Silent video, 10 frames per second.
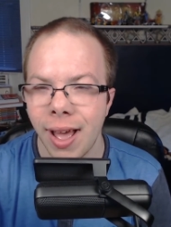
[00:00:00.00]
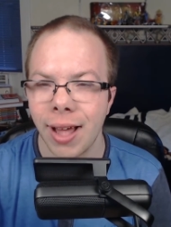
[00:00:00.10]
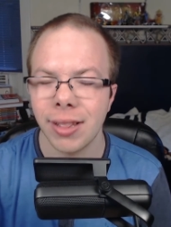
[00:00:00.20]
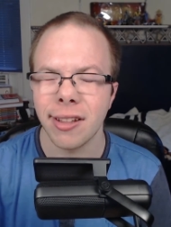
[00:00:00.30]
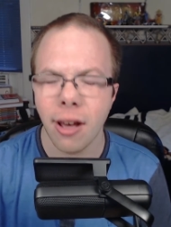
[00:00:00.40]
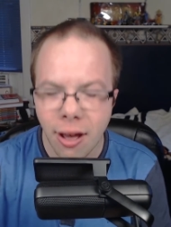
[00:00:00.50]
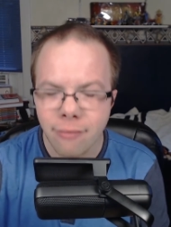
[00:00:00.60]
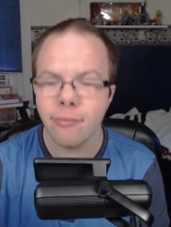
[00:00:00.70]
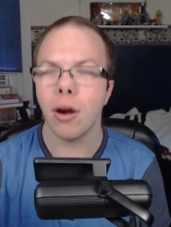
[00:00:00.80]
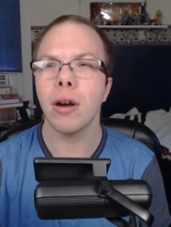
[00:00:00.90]
I
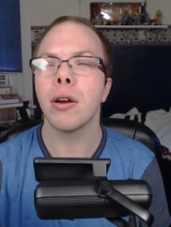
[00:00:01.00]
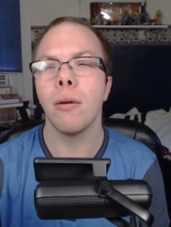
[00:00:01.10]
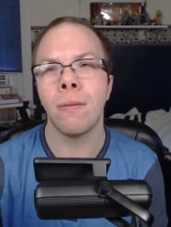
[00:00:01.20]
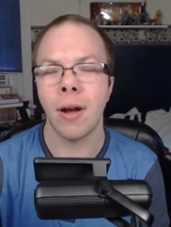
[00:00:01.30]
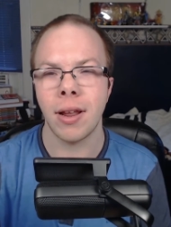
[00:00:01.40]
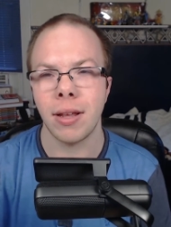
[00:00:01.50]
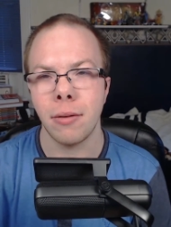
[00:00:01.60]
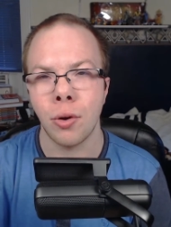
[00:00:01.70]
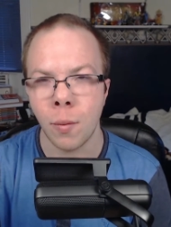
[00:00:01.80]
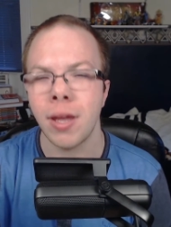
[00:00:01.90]
love Marco
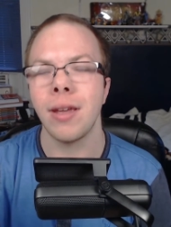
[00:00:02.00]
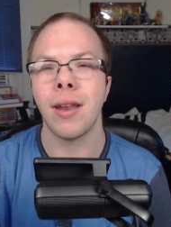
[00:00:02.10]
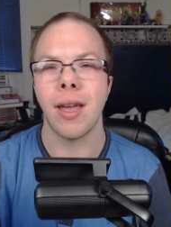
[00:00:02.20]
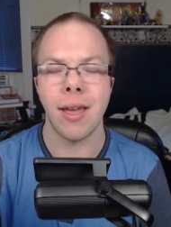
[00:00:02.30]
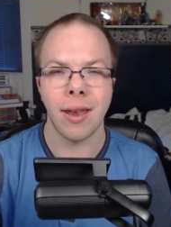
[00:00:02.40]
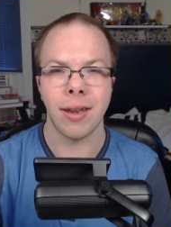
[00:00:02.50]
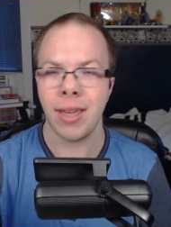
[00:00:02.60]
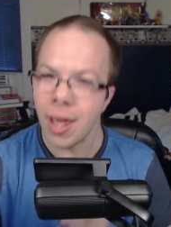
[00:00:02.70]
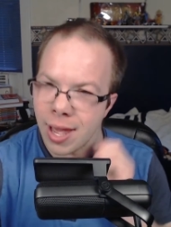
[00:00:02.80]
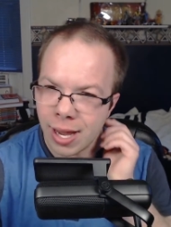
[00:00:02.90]
fighting Queen and
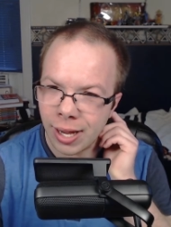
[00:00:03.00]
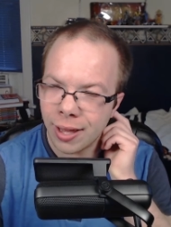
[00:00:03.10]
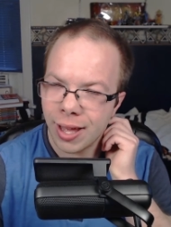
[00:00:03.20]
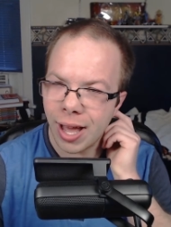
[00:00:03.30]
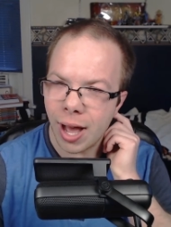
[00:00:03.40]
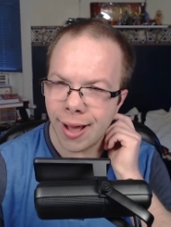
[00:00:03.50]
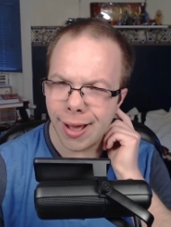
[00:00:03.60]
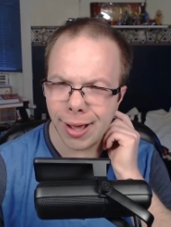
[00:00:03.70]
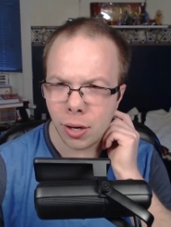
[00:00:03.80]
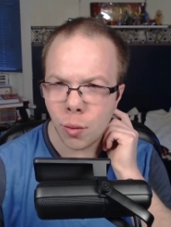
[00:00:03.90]
King.
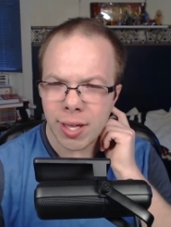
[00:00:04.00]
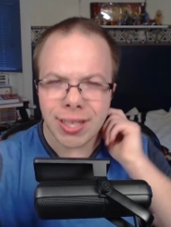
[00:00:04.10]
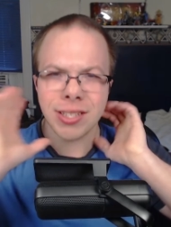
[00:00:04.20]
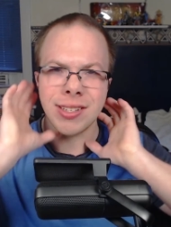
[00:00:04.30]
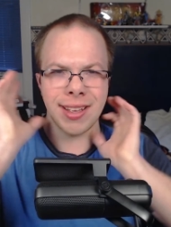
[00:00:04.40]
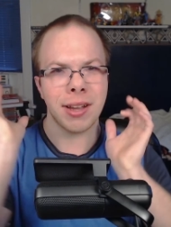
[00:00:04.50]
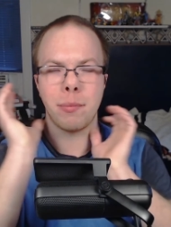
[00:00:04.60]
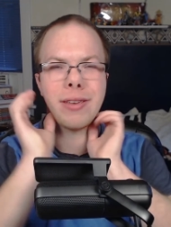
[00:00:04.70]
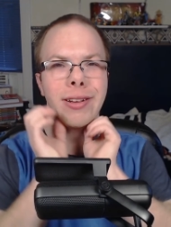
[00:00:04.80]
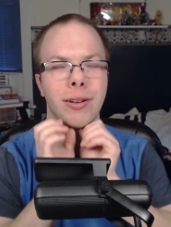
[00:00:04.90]
Uh, Queen's neck
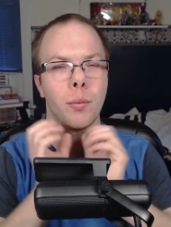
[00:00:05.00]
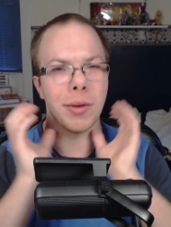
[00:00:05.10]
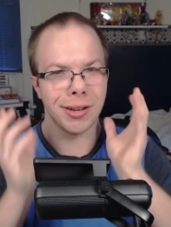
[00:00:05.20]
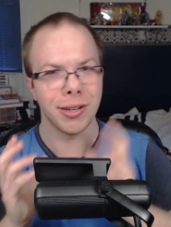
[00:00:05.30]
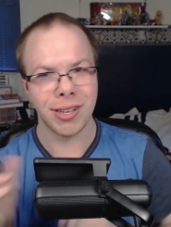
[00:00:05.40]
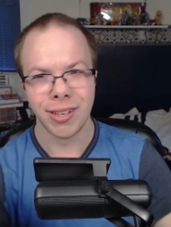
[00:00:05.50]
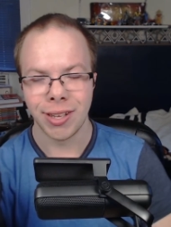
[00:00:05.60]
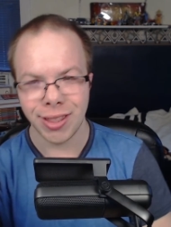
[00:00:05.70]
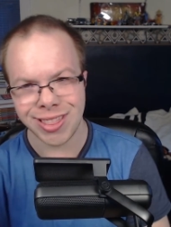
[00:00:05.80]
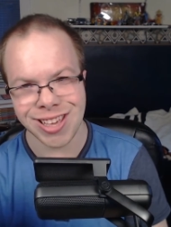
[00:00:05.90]
being a weird
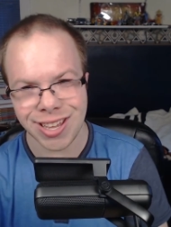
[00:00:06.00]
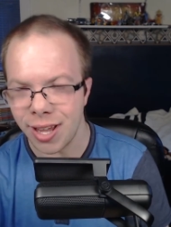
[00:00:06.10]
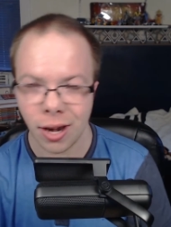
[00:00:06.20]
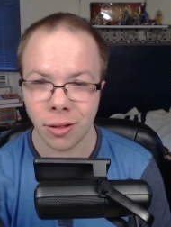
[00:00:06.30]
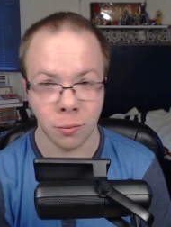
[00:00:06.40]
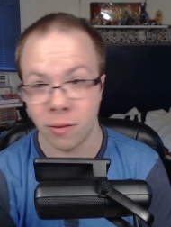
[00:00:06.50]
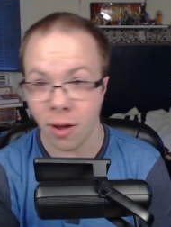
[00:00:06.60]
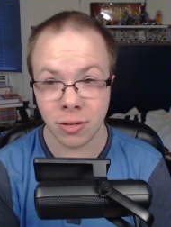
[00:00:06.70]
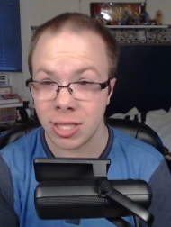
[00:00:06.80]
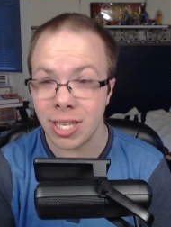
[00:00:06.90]
thing. I don't we've
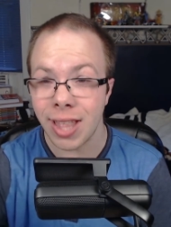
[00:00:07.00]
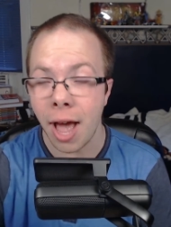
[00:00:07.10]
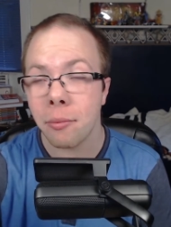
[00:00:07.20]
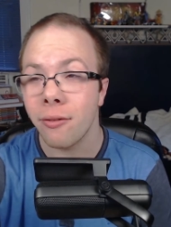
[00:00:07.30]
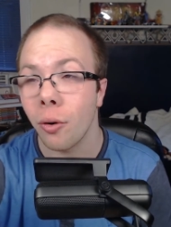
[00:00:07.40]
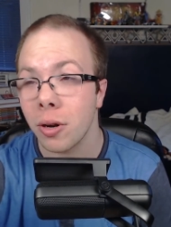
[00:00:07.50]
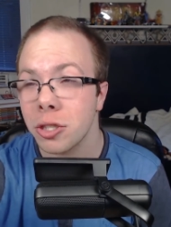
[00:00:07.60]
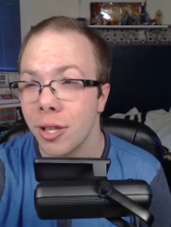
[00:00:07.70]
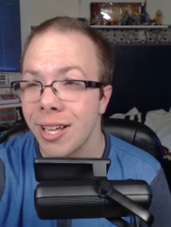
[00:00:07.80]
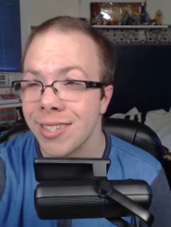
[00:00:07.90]
never seen that before,
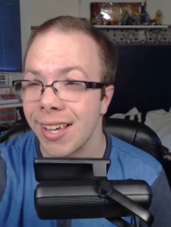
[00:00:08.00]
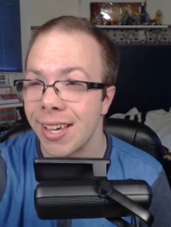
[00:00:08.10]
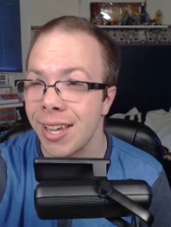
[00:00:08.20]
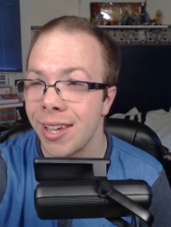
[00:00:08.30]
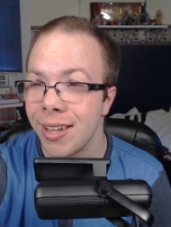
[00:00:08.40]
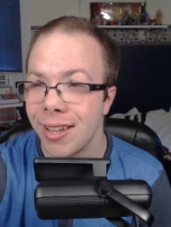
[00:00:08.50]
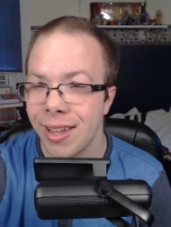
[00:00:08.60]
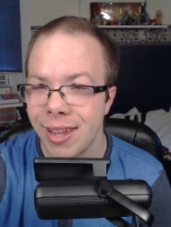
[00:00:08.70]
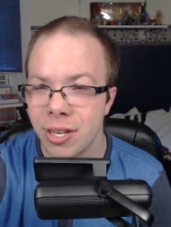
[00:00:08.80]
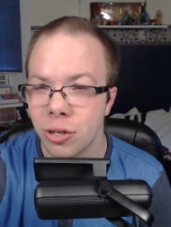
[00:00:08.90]
so that's like
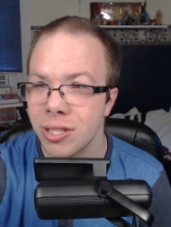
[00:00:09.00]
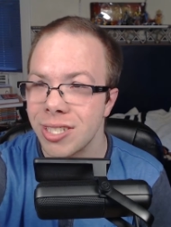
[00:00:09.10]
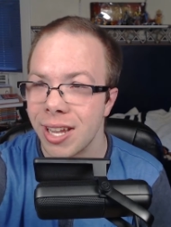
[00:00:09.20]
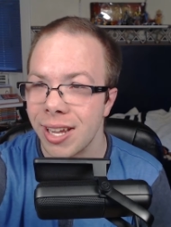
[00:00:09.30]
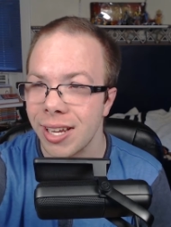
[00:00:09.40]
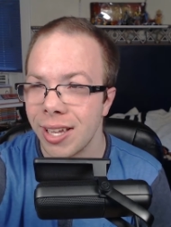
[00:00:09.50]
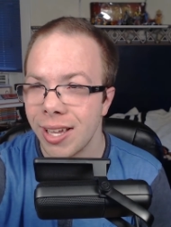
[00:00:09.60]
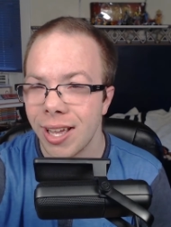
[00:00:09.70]
interesting.